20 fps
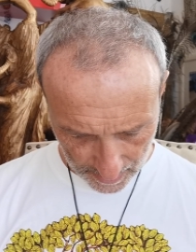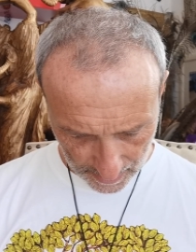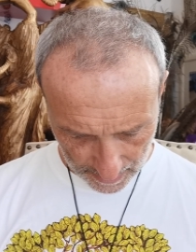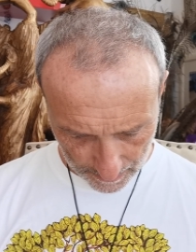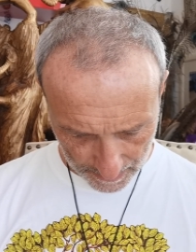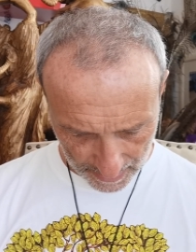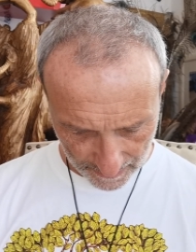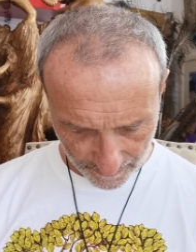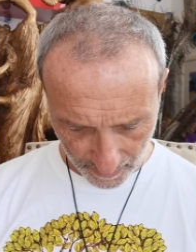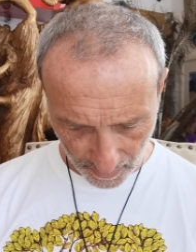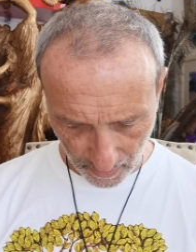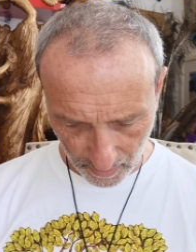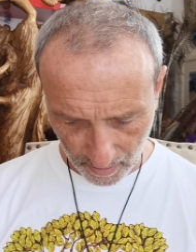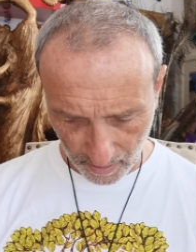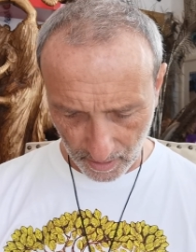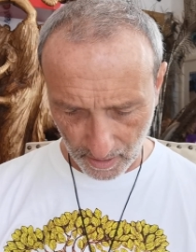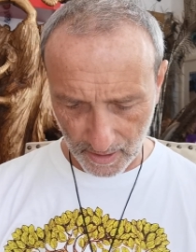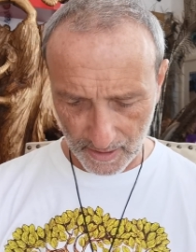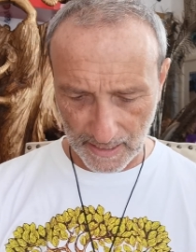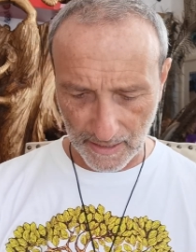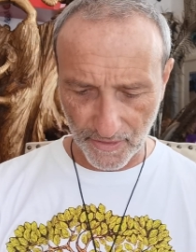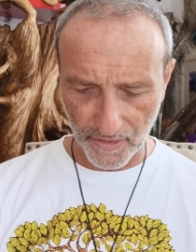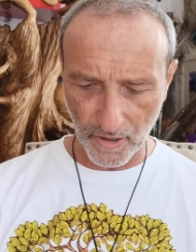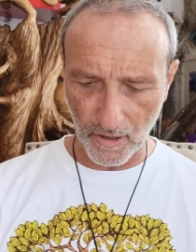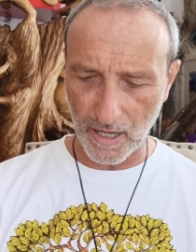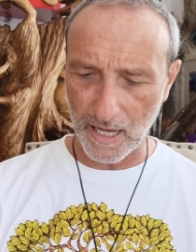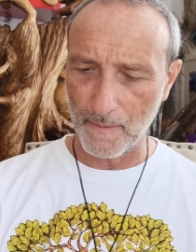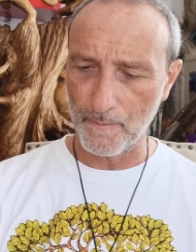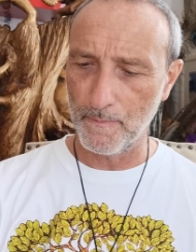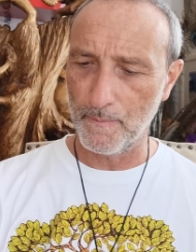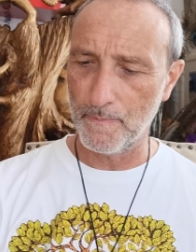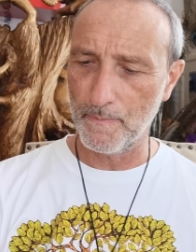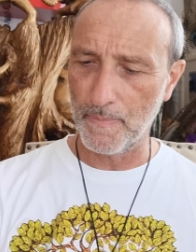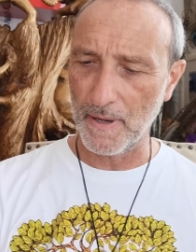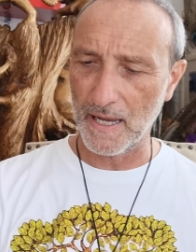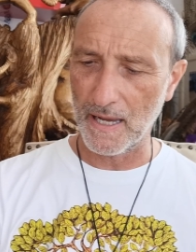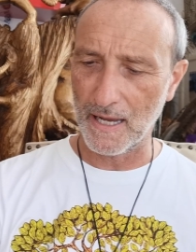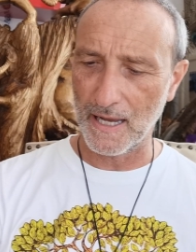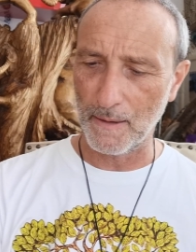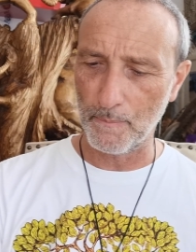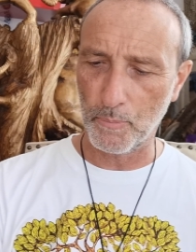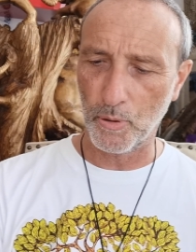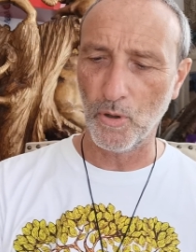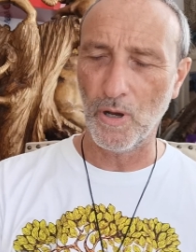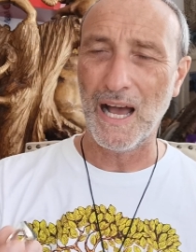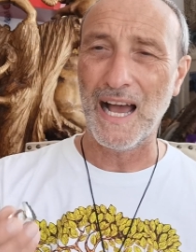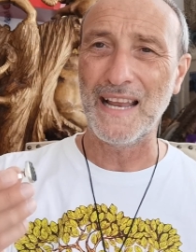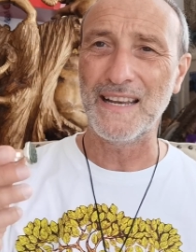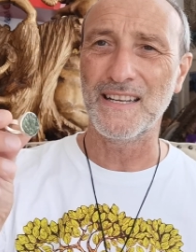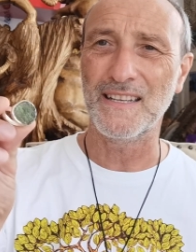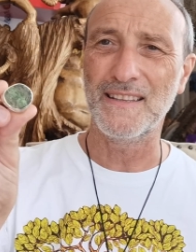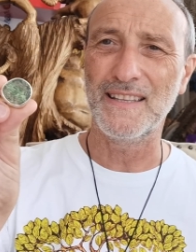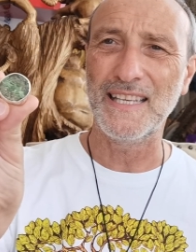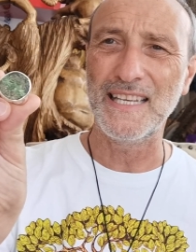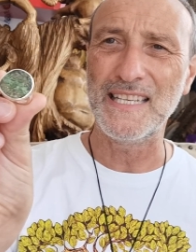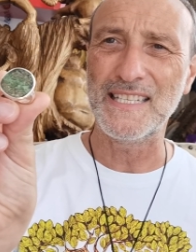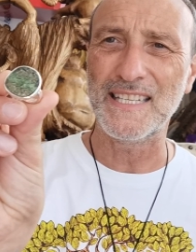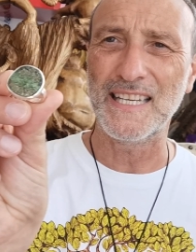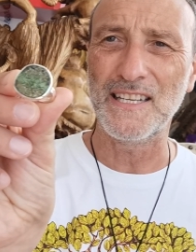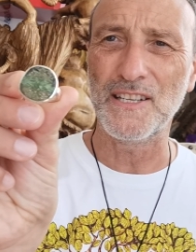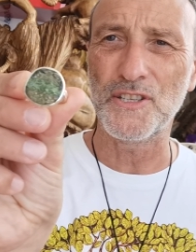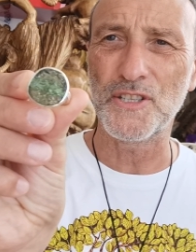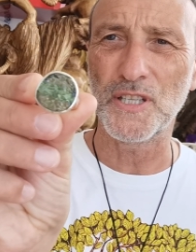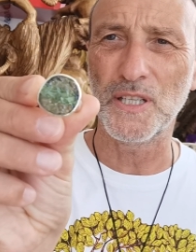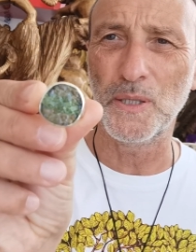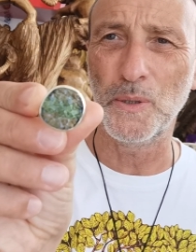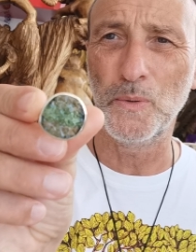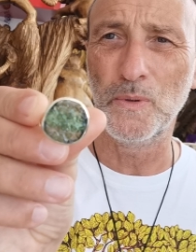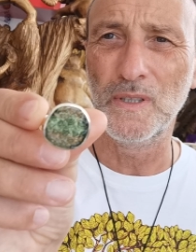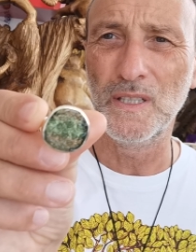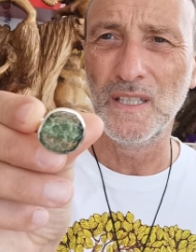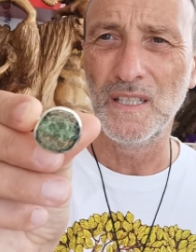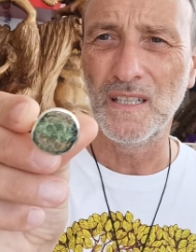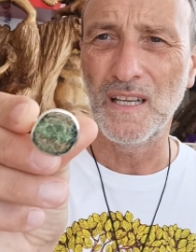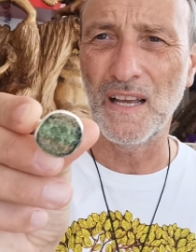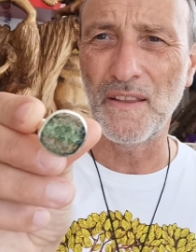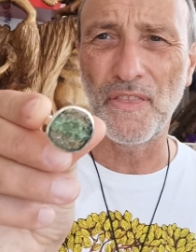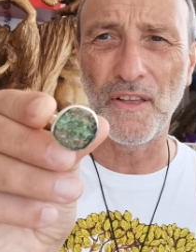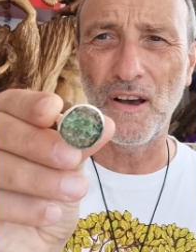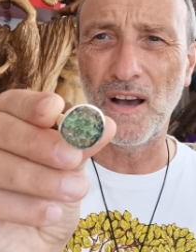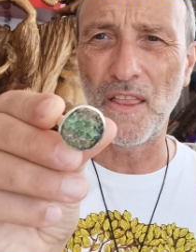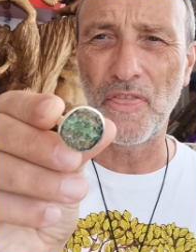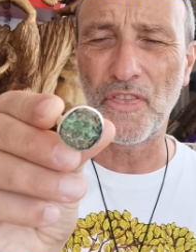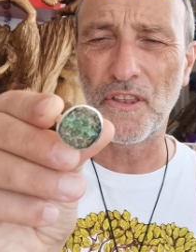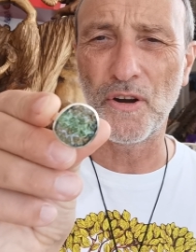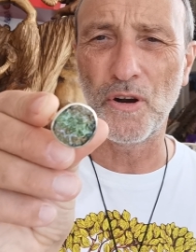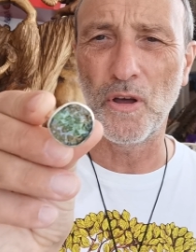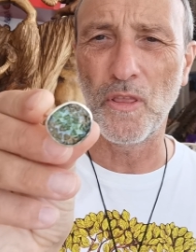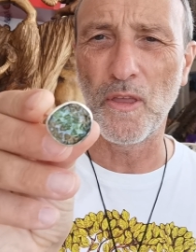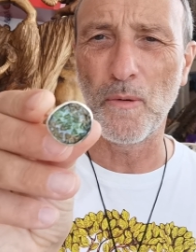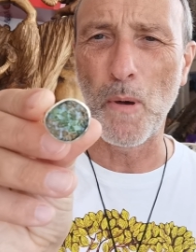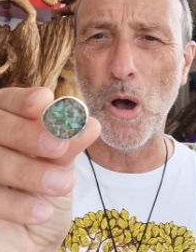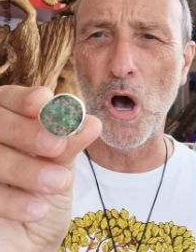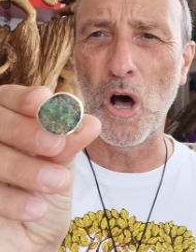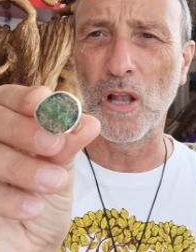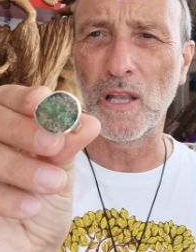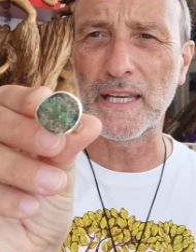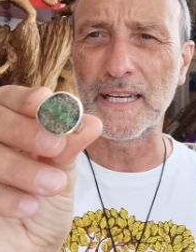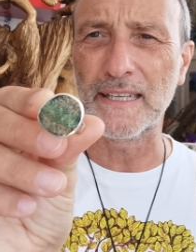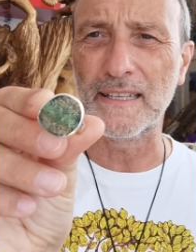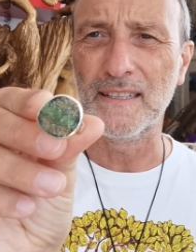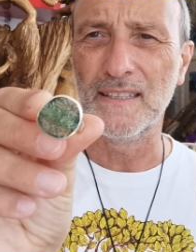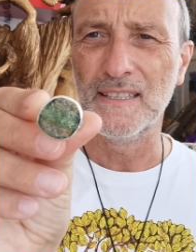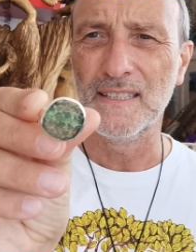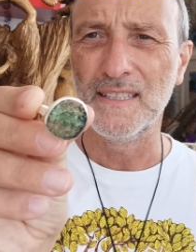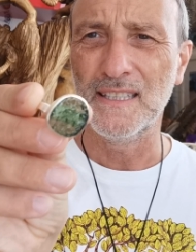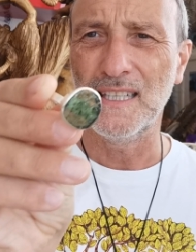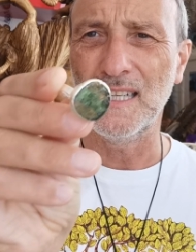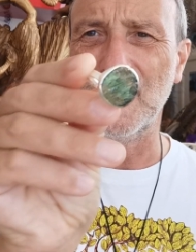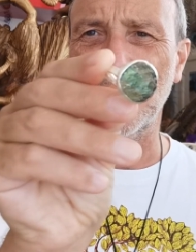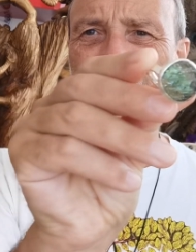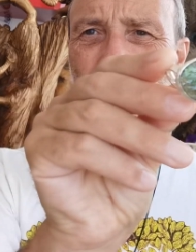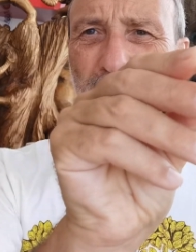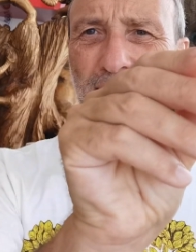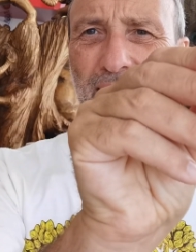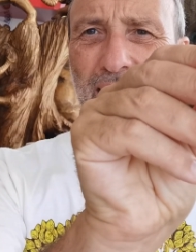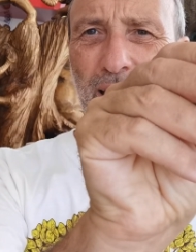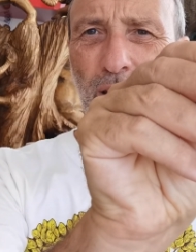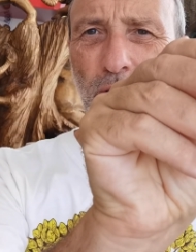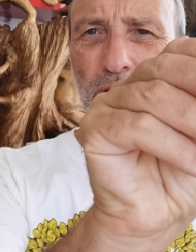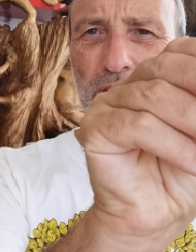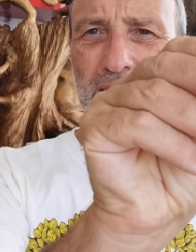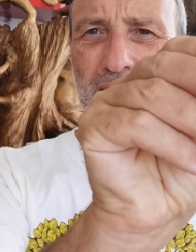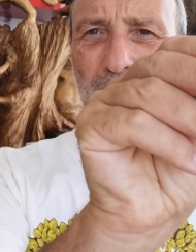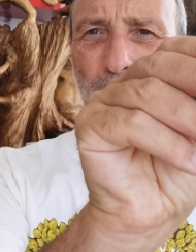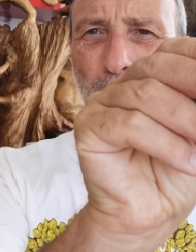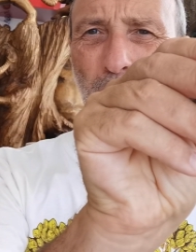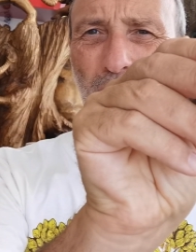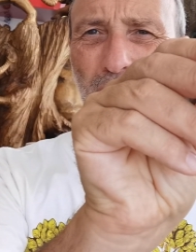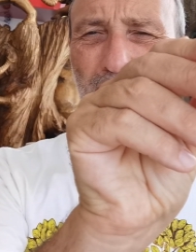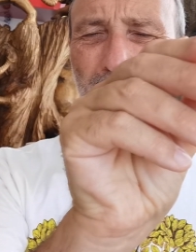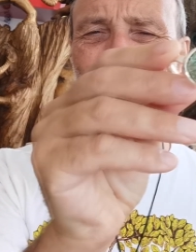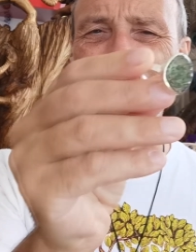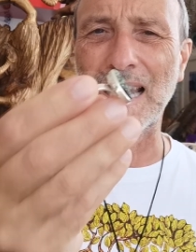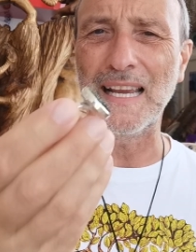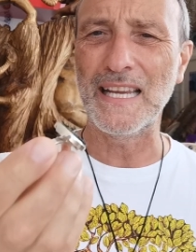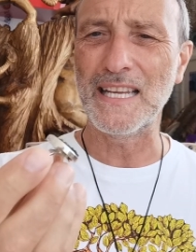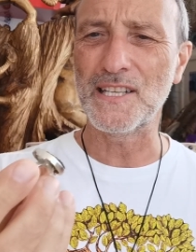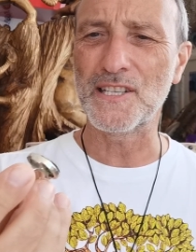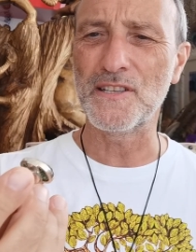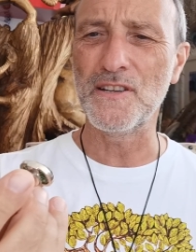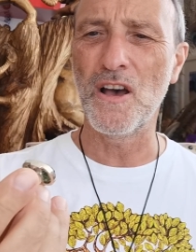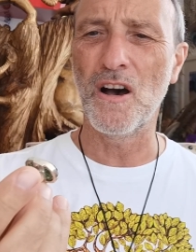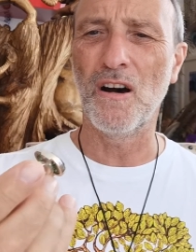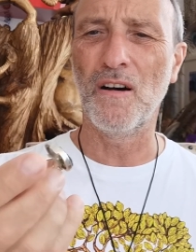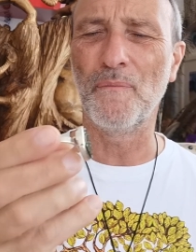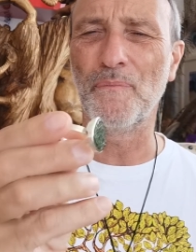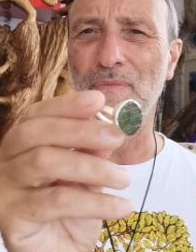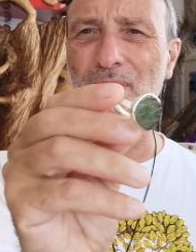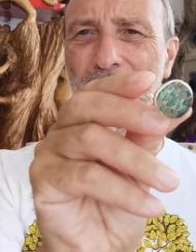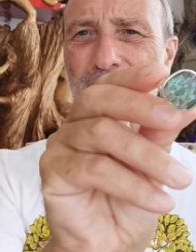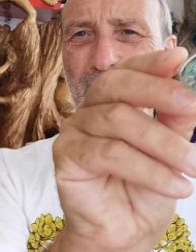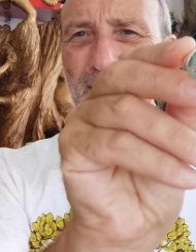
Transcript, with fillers: let me have a look, because I thought I better put added these in too. I thought I'd throw them all in. Uh, that looks like Moldavite. It's not,